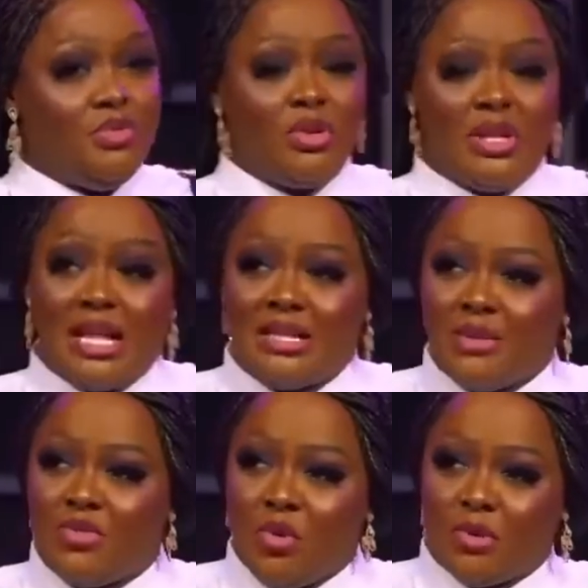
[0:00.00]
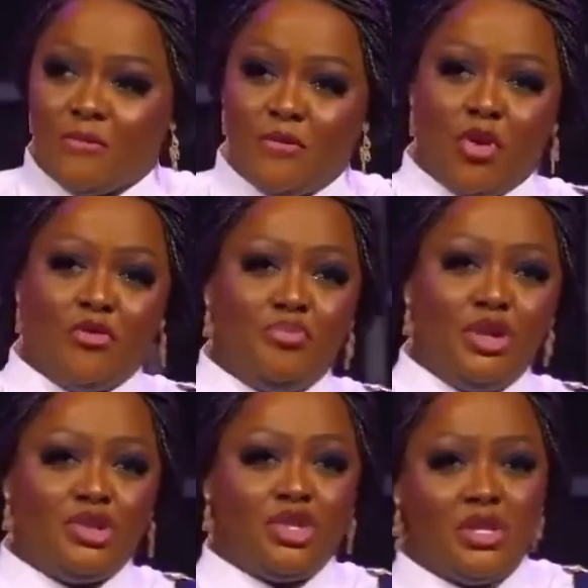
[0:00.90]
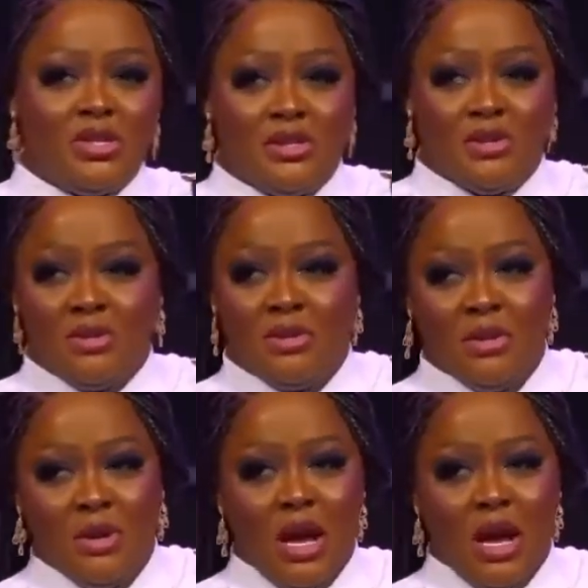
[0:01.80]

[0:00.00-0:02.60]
but that table was full of pictures